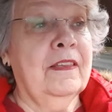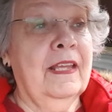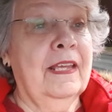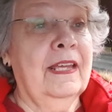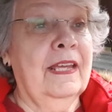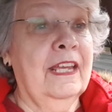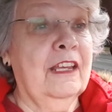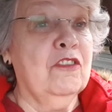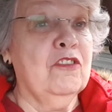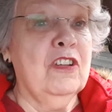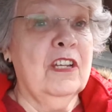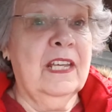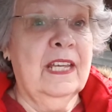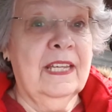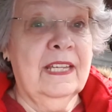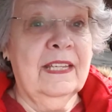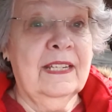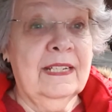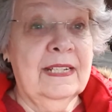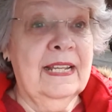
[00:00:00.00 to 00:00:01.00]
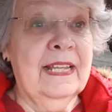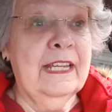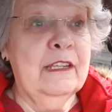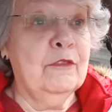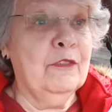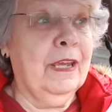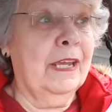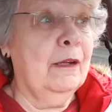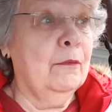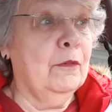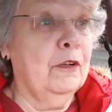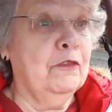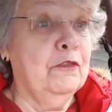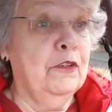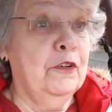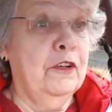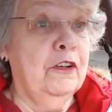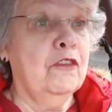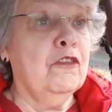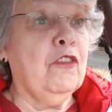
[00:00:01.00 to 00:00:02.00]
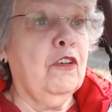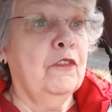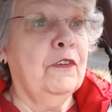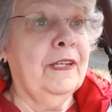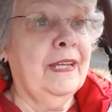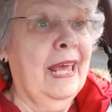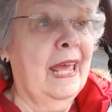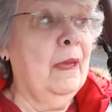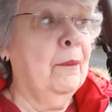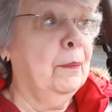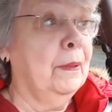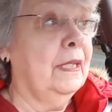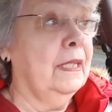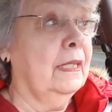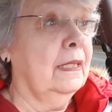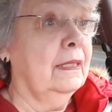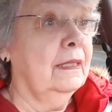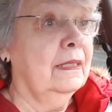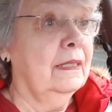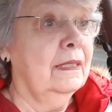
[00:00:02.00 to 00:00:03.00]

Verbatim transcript: they actually had live camera footage of it happening.